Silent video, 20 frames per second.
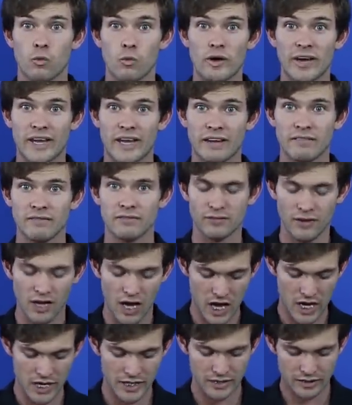we can
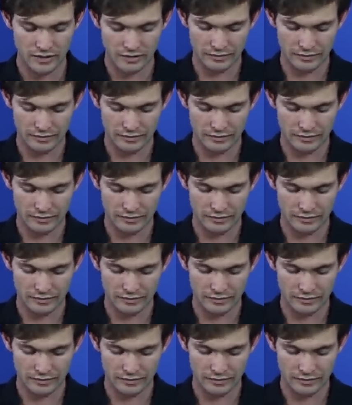find.